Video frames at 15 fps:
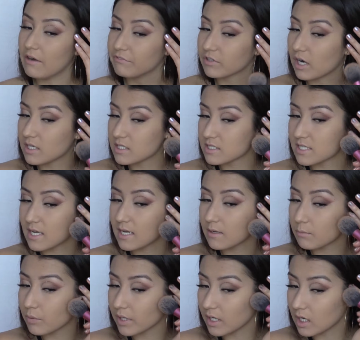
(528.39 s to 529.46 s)
I forgot
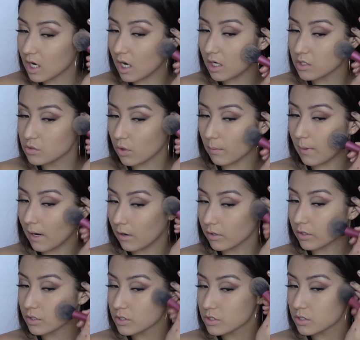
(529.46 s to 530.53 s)
to bring a contour
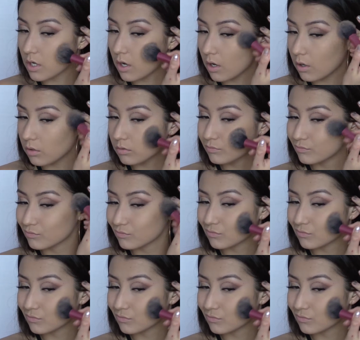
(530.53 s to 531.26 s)
powder, so